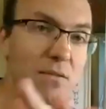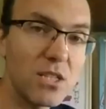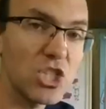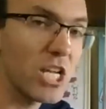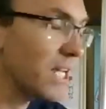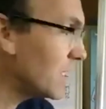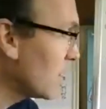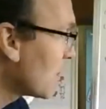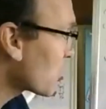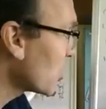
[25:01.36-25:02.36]
the chain,
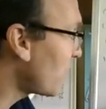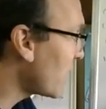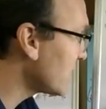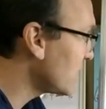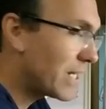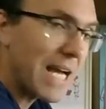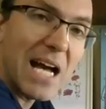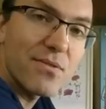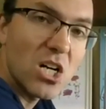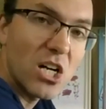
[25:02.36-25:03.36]
provided we
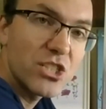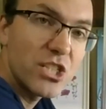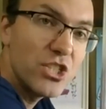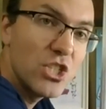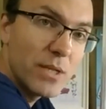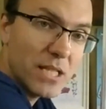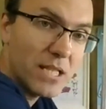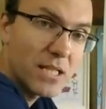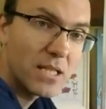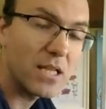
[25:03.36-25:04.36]
have
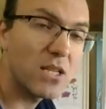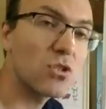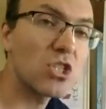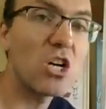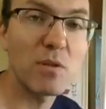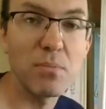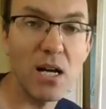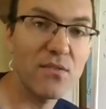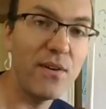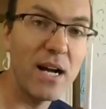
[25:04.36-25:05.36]
continuity in those 100
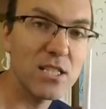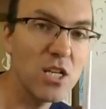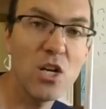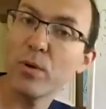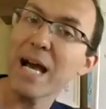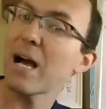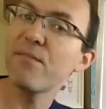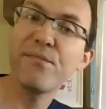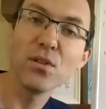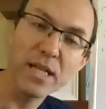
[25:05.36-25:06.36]
block files, we have
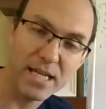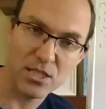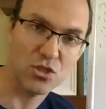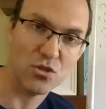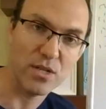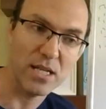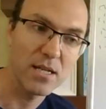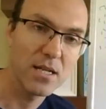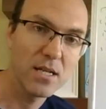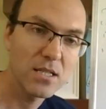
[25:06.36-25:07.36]
full history.
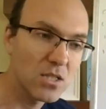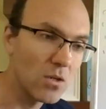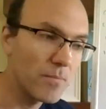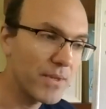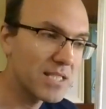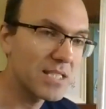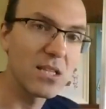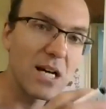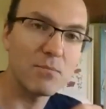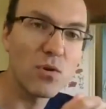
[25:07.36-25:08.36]
So it's a
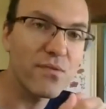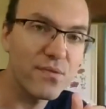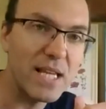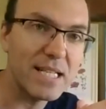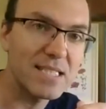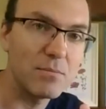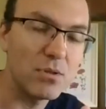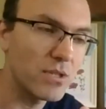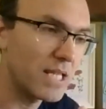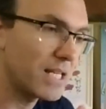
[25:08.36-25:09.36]
lot more
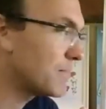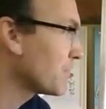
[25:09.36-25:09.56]
flexible than